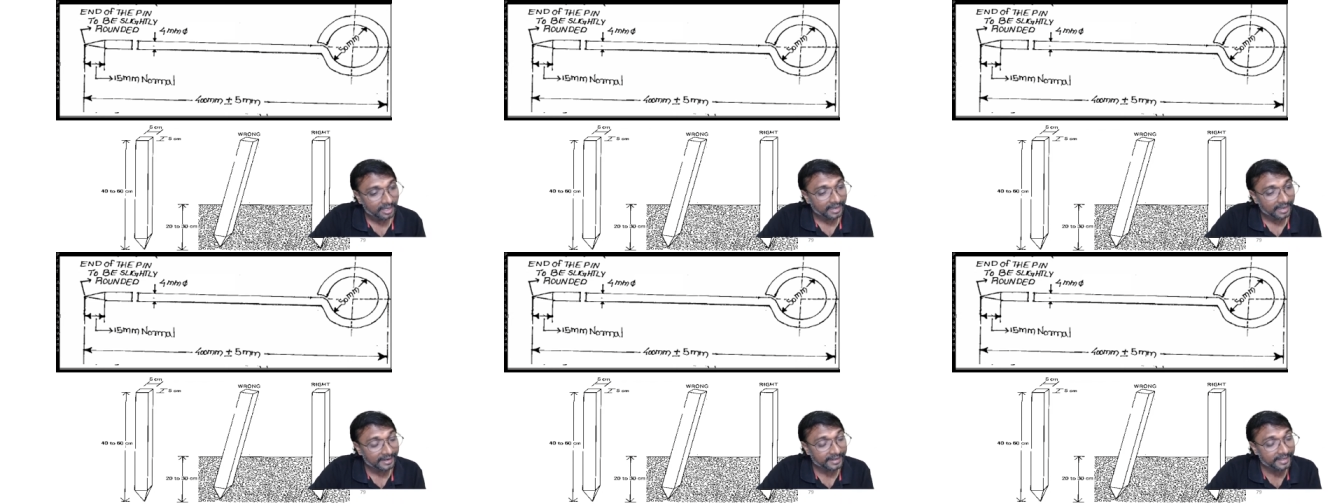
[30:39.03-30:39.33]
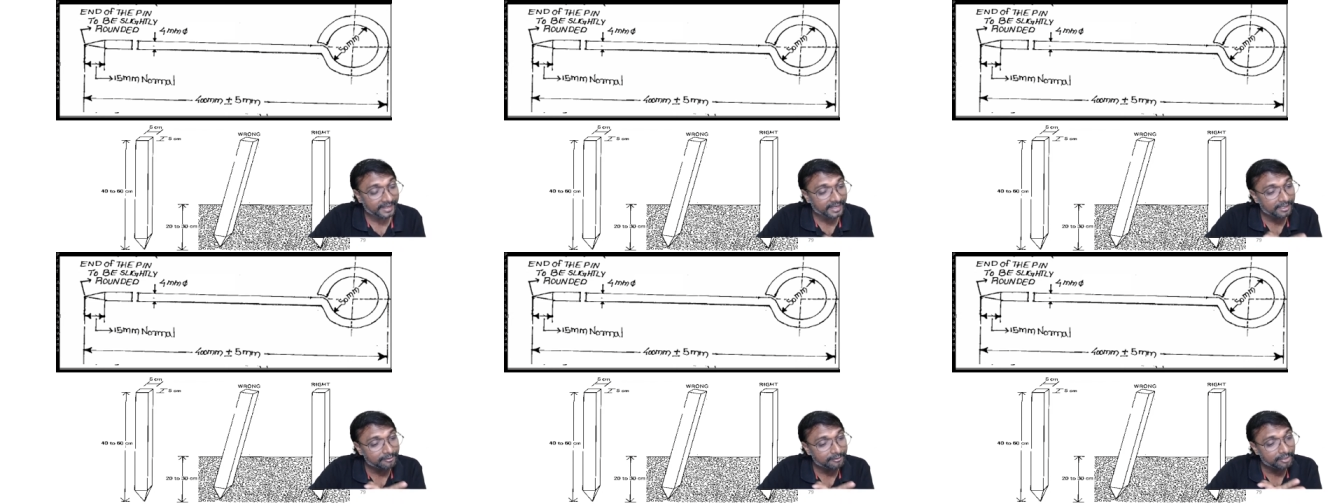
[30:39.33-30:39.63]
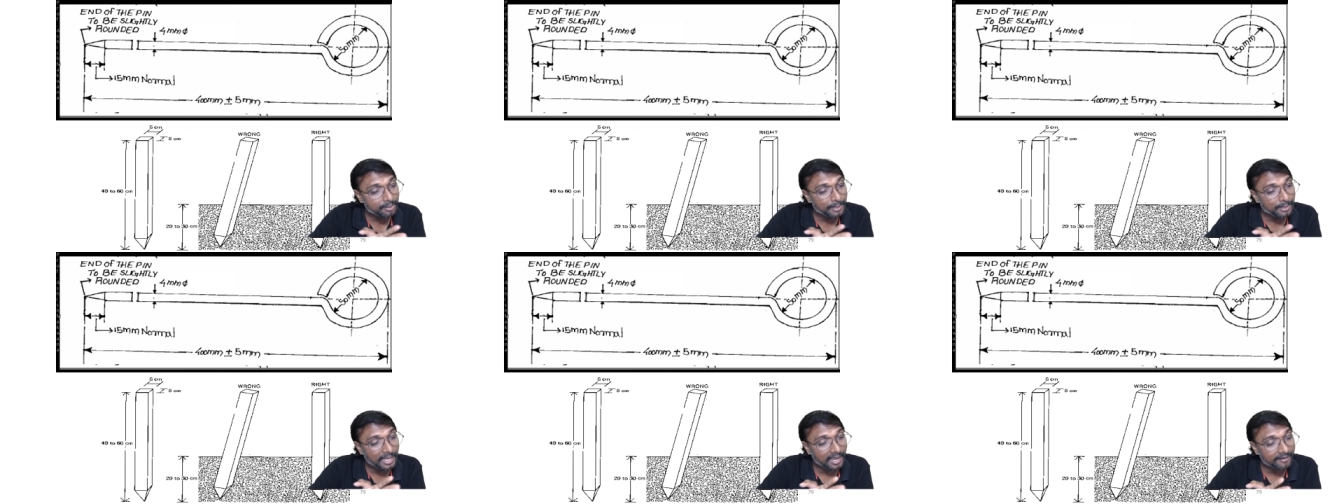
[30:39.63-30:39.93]
And again,
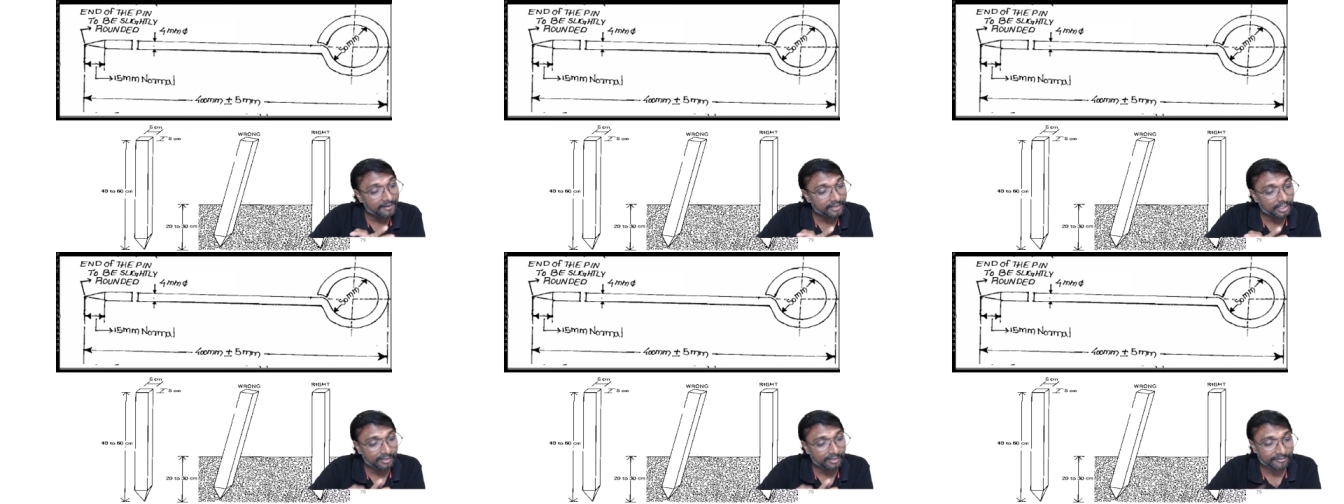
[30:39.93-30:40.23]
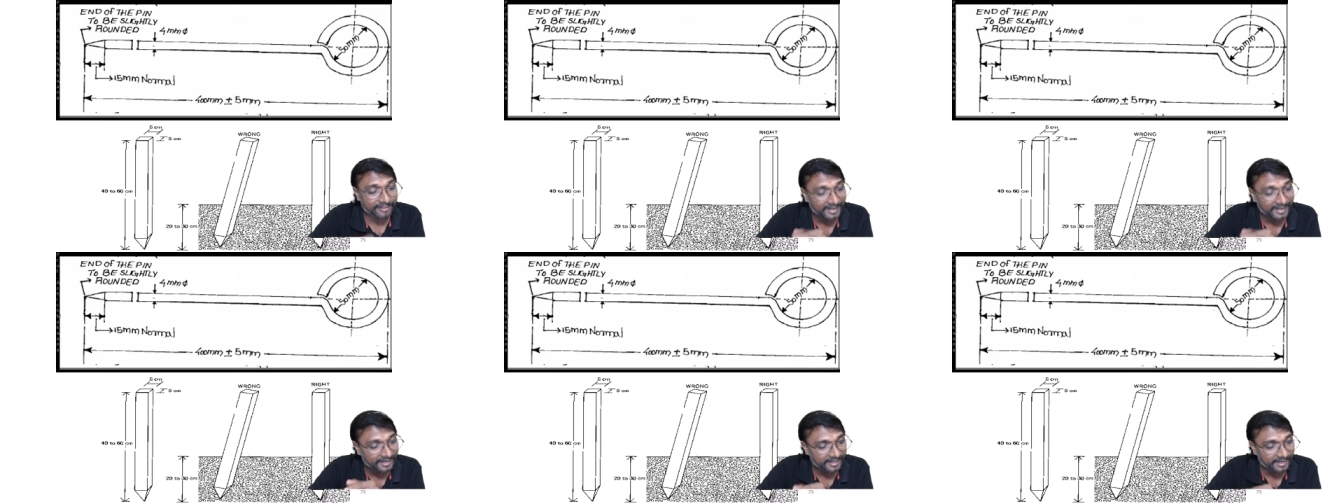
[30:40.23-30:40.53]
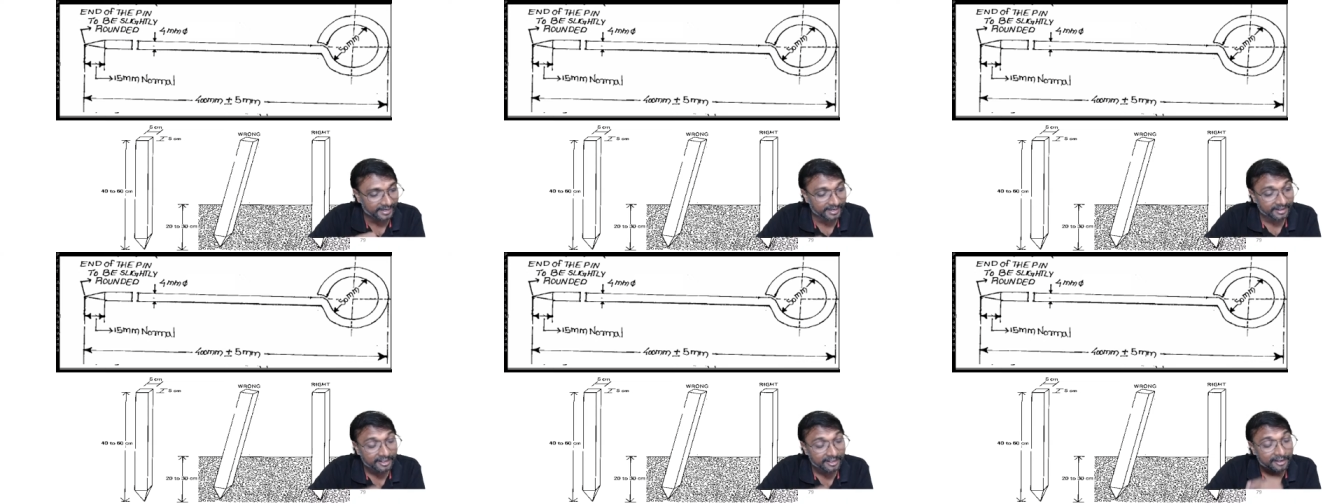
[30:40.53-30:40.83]
we'll be having on Friday,
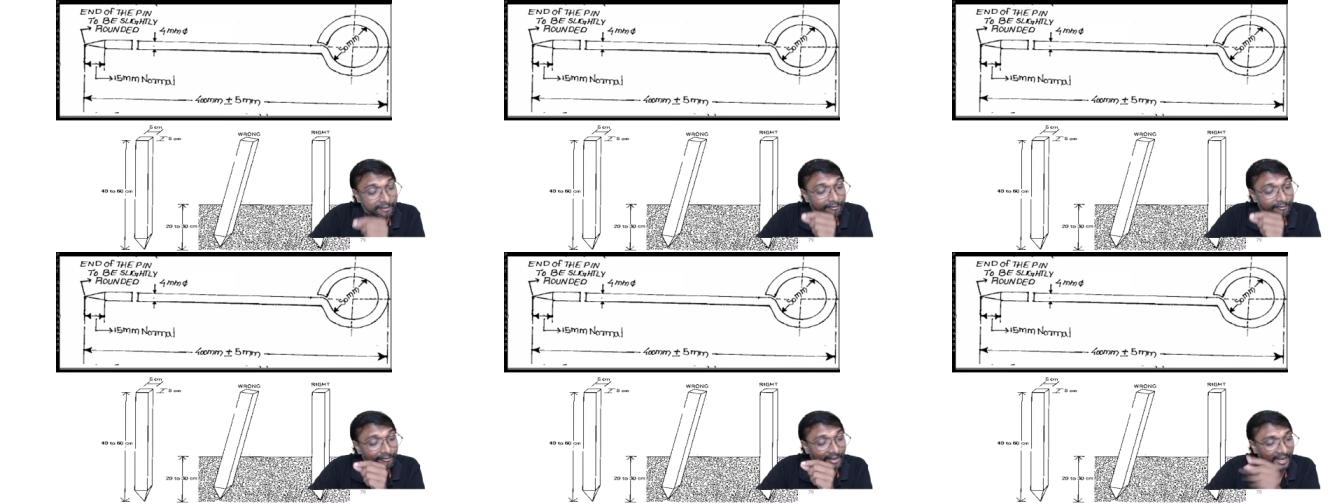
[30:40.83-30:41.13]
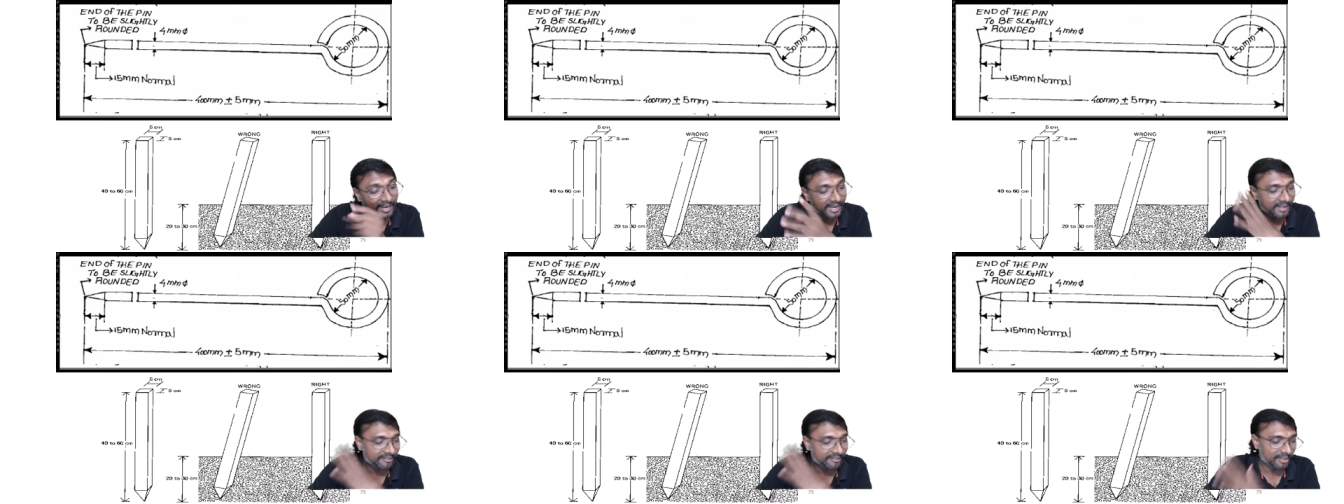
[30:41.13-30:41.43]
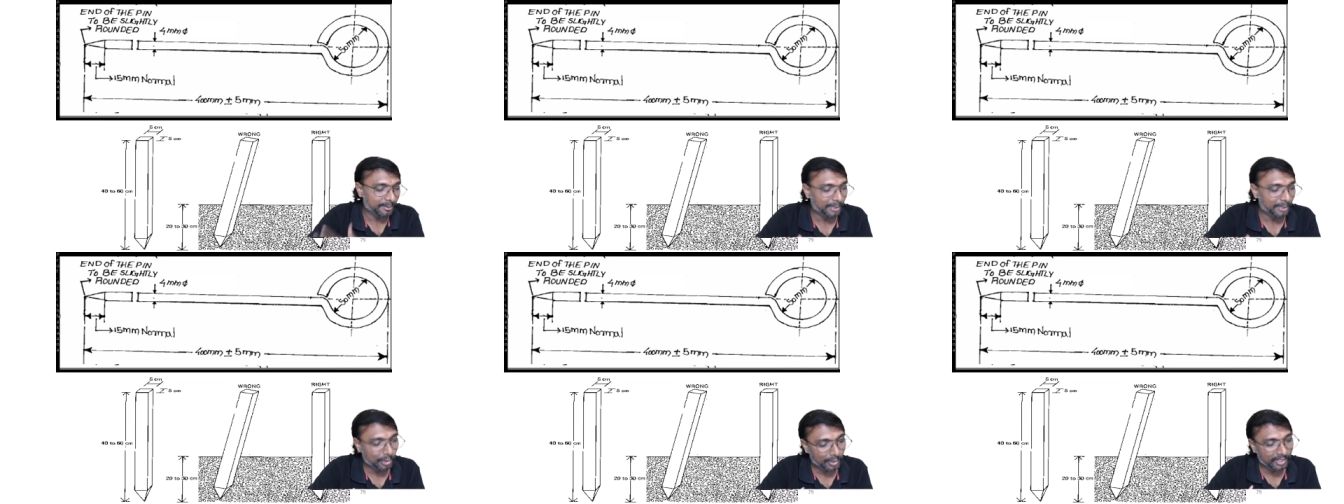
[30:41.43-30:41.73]
right? Friday,
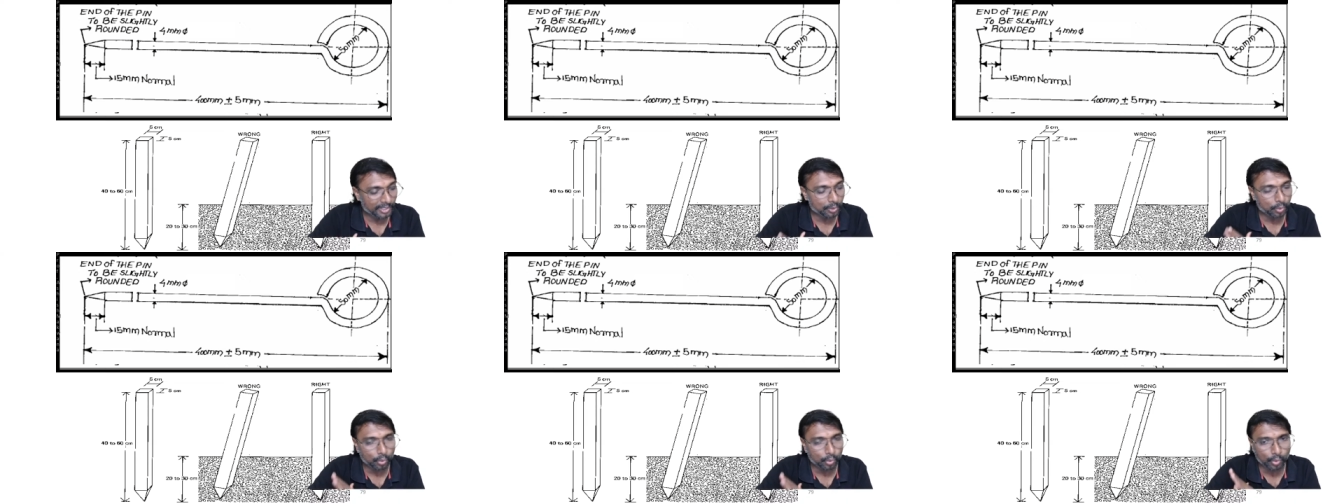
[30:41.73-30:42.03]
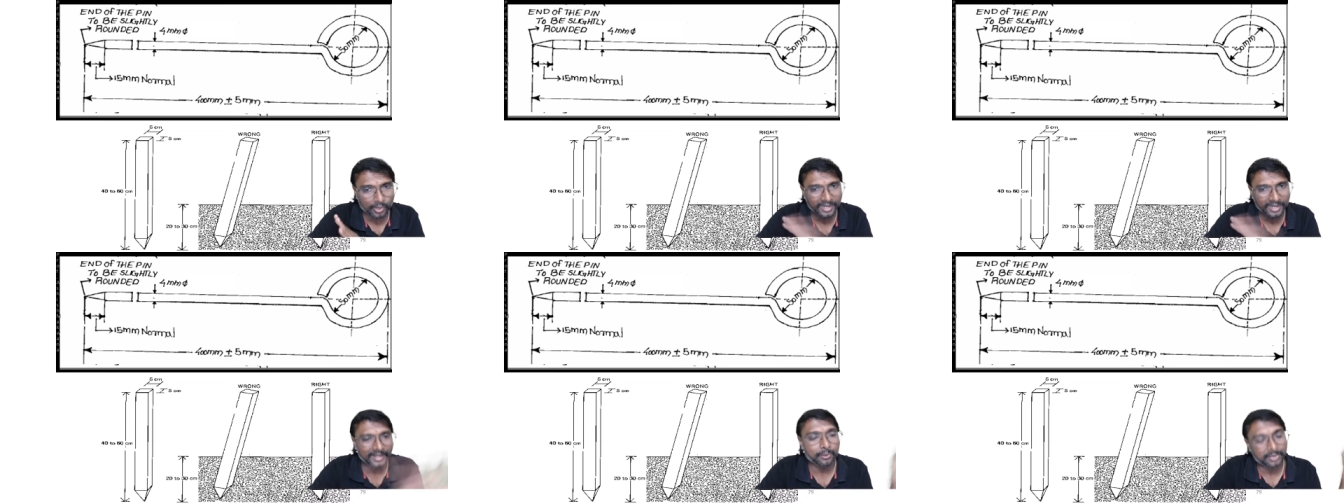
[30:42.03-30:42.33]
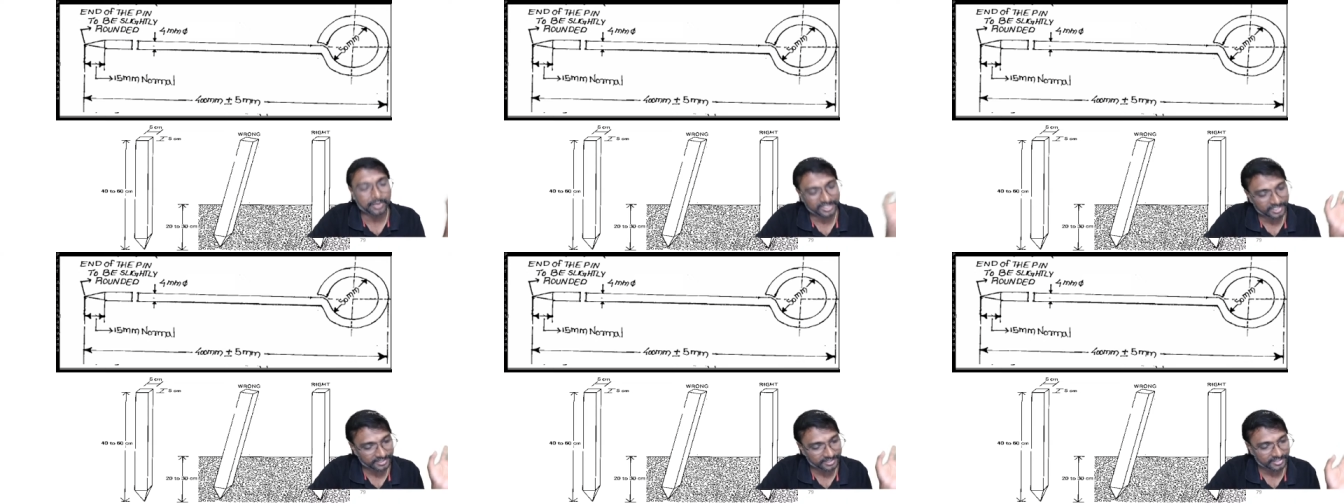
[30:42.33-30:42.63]
we'll be doing only
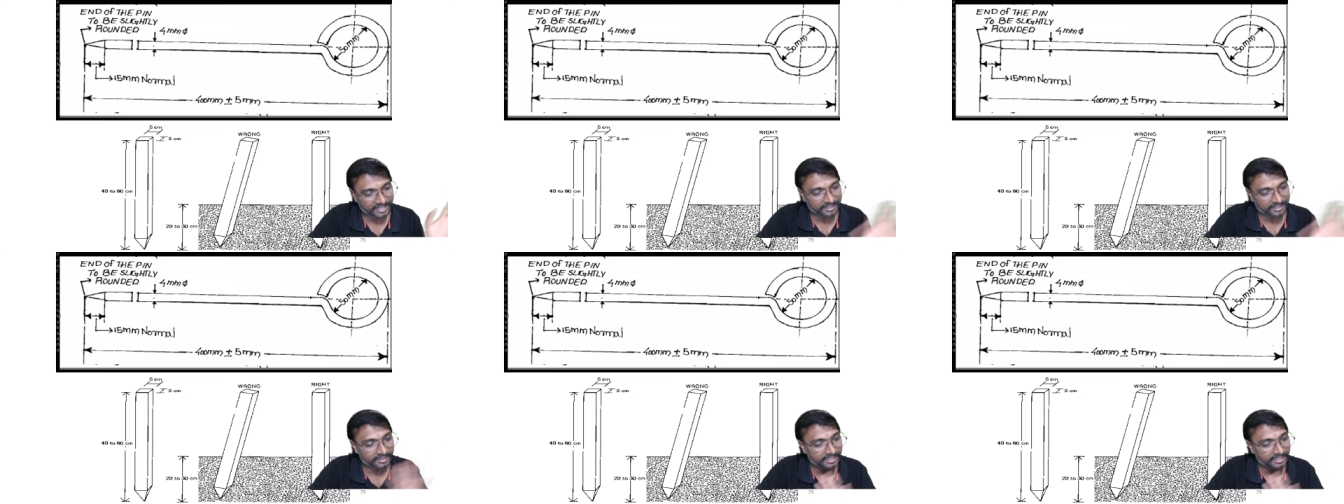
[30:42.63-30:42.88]
questions, right?